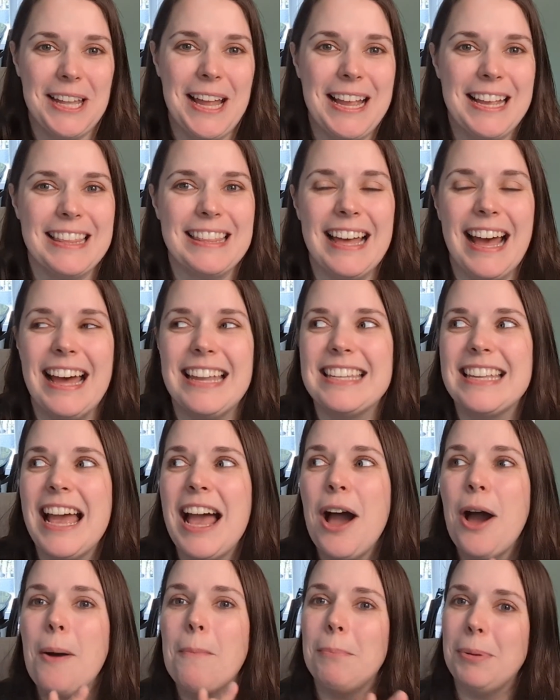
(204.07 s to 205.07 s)
like that.
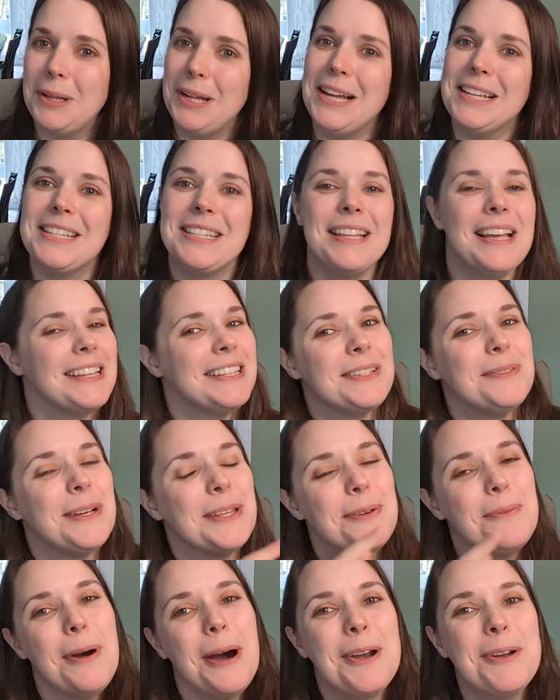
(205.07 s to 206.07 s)
Plus, as
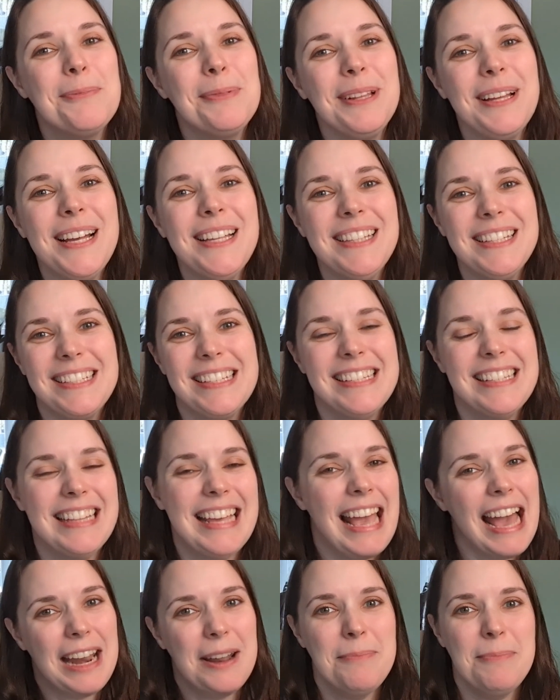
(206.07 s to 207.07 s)
with water play, this is
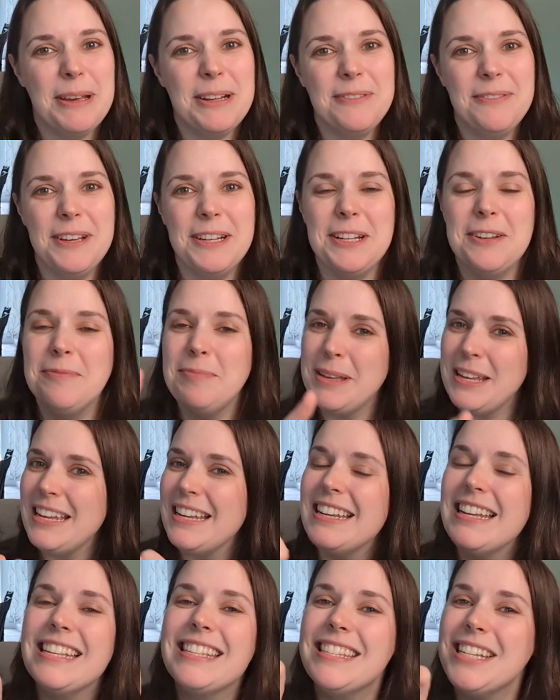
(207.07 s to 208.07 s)
the added benefit of
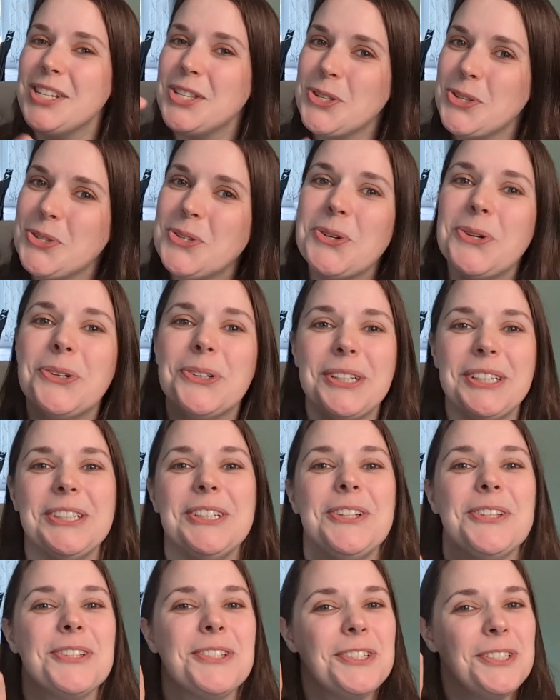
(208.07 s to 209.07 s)
being
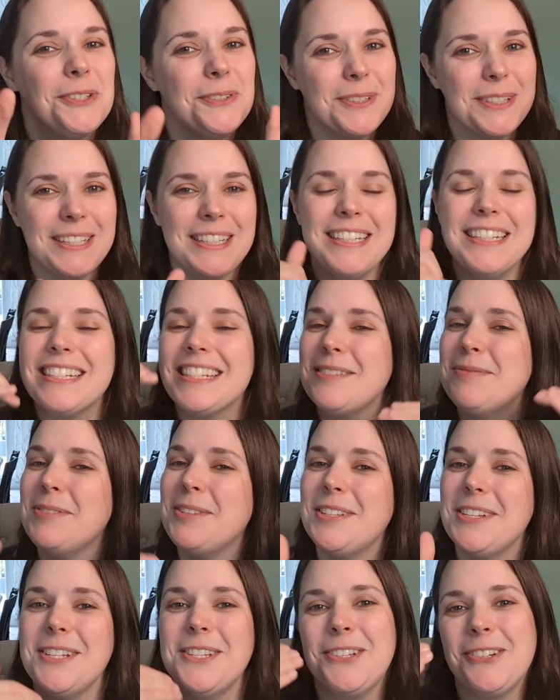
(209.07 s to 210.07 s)
sensorial, so you can get some
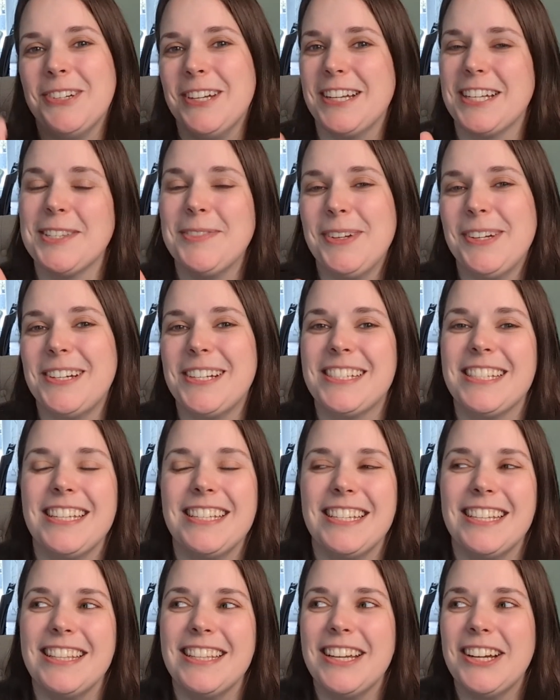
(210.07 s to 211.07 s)
sensory
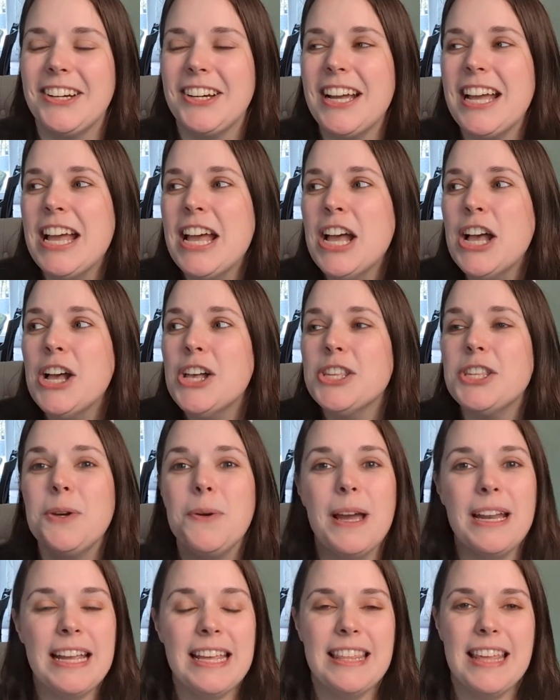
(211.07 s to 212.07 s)
experiences in there. So
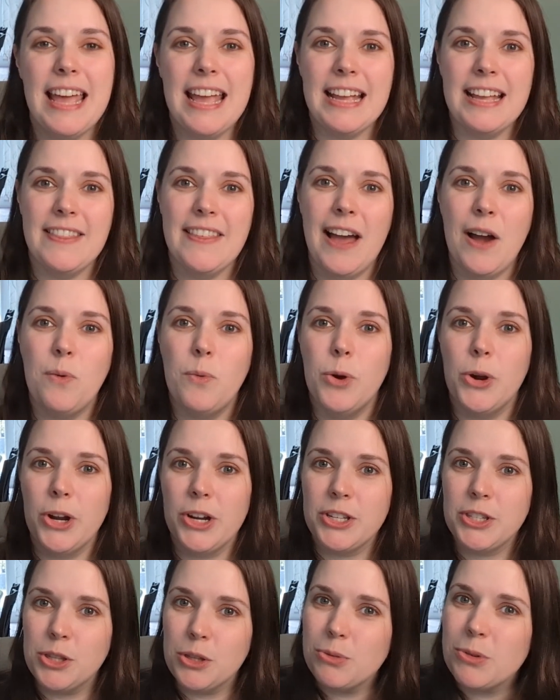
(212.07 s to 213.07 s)
anything that
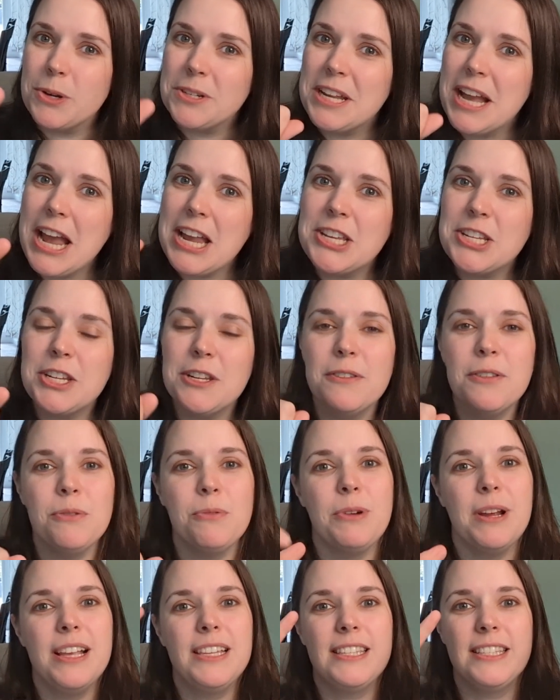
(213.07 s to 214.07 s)
works the rotation of the
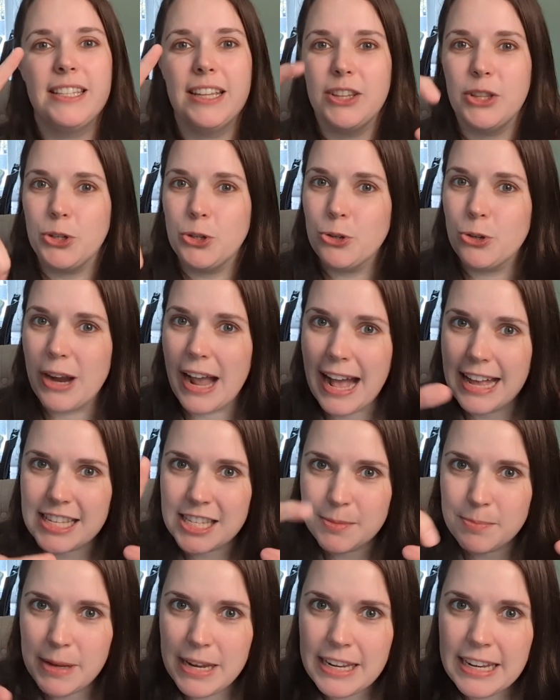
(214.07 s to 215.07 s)
wrists, the
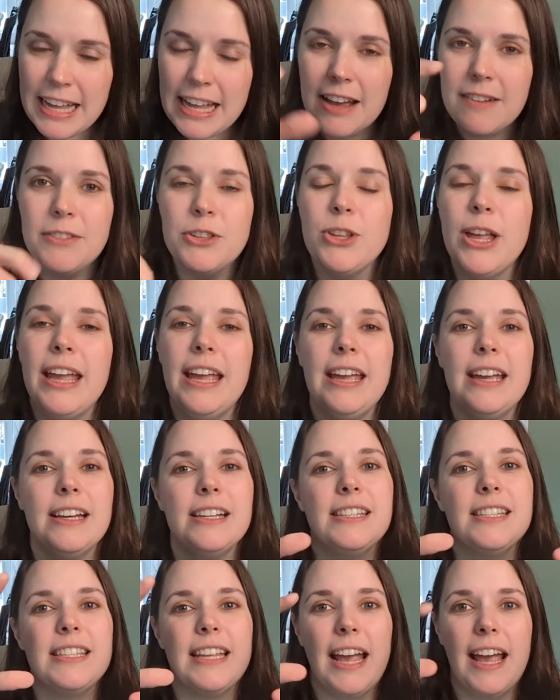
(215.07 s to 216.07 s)
grasping of the
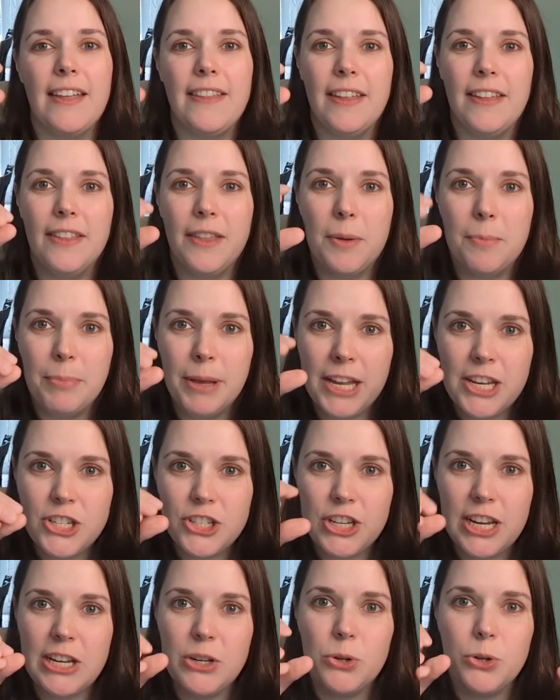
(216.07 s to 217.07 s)
hands, and then the
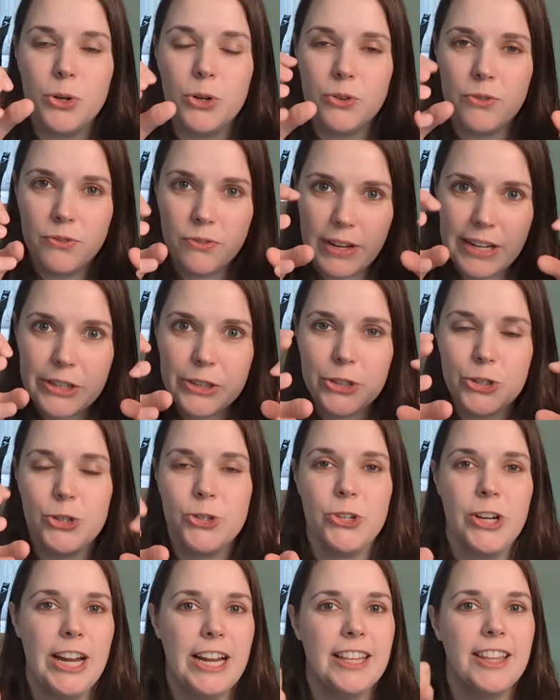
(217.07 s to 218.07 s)
pinching or finger
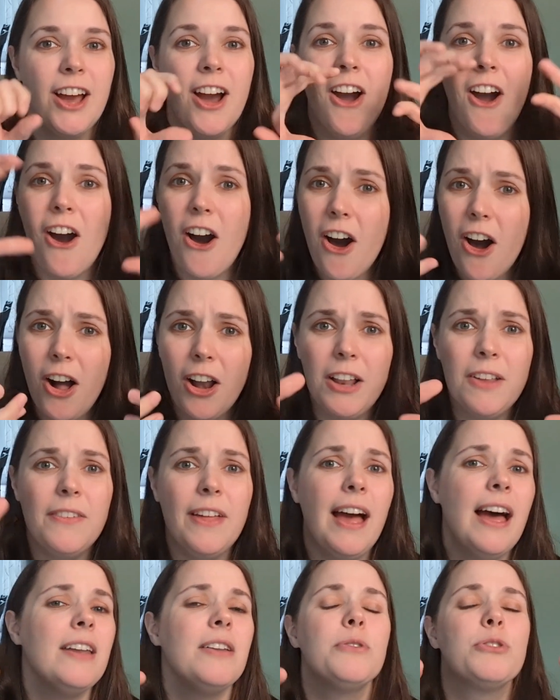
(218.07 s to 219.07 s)
strength, all of
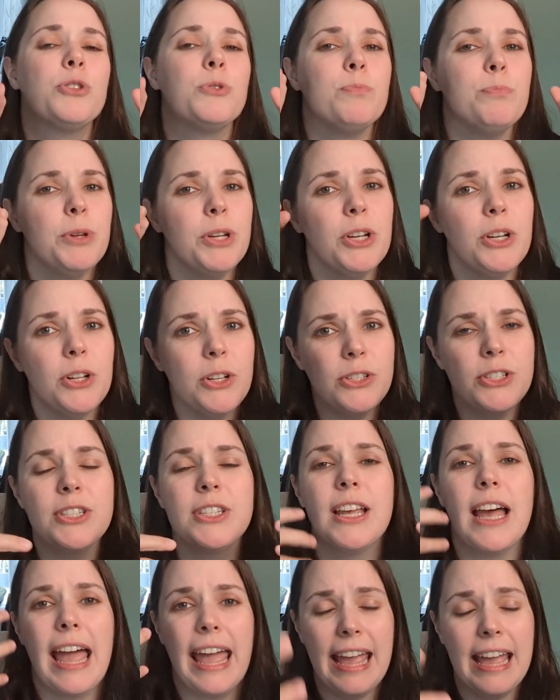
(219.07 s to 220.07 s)
that builds
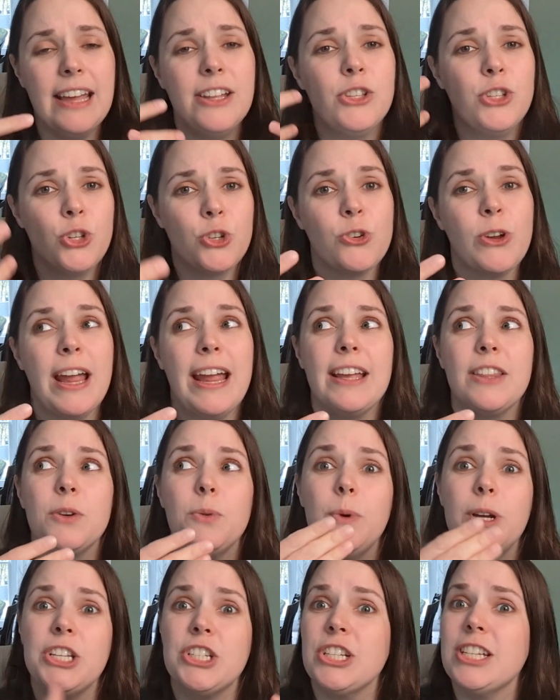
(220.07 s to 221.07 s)
hand strength,
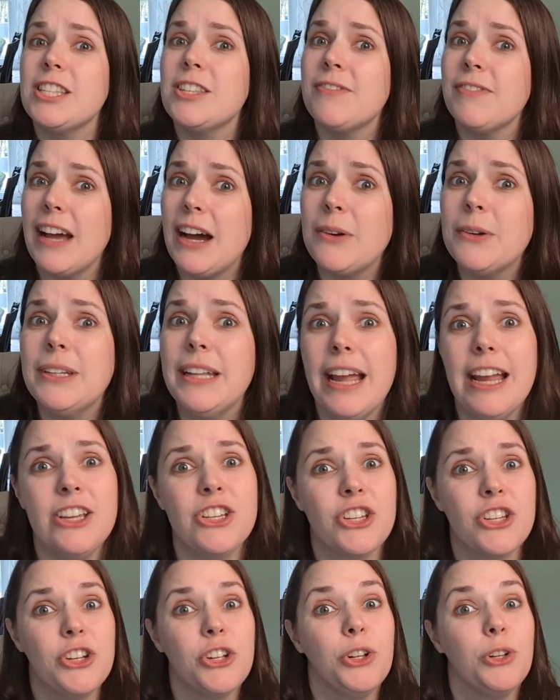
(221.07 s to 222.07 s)
which is
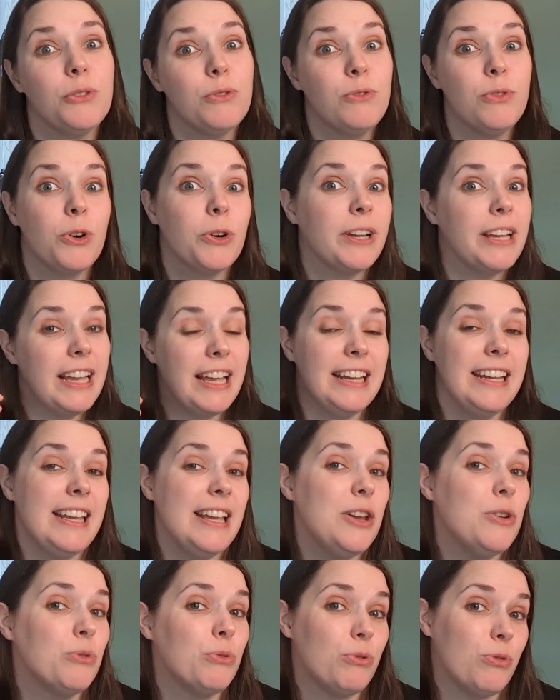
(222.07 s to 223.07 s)
foundational for
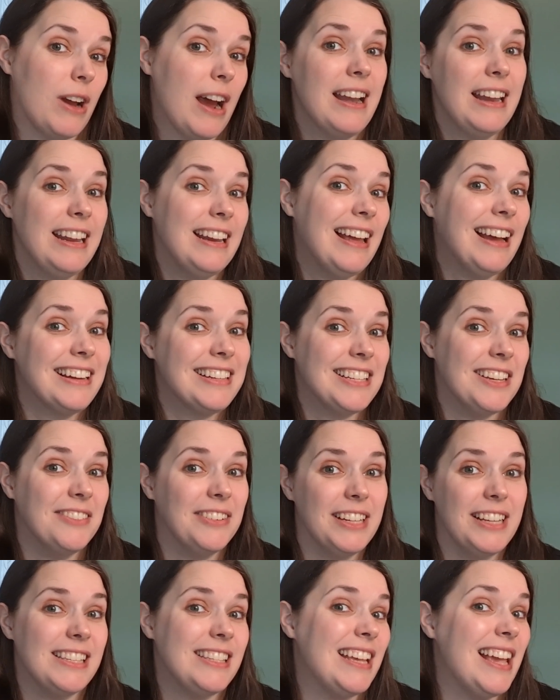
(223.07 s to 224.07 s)
any writing
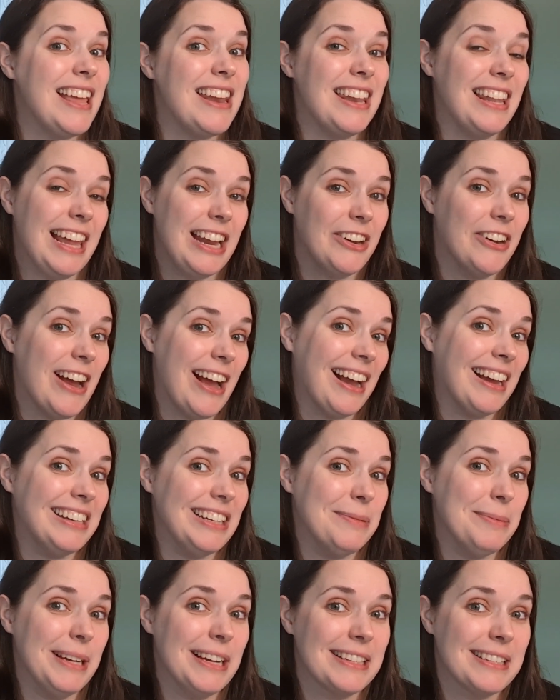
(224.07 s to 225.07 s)
activities in later
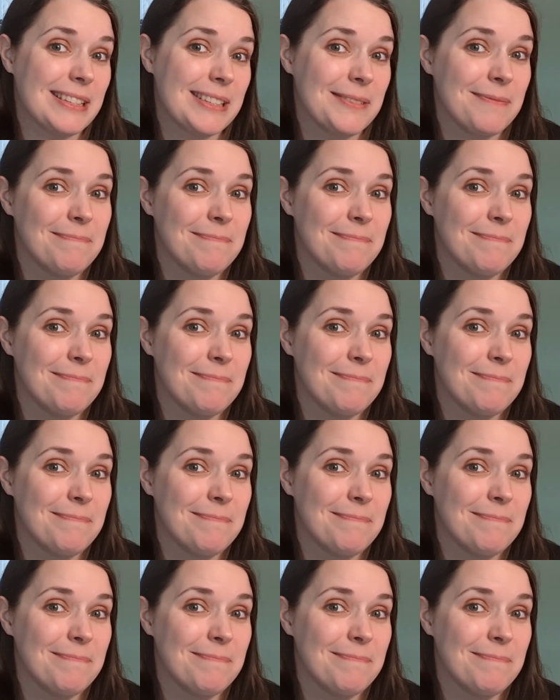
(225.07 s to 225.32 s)
academics.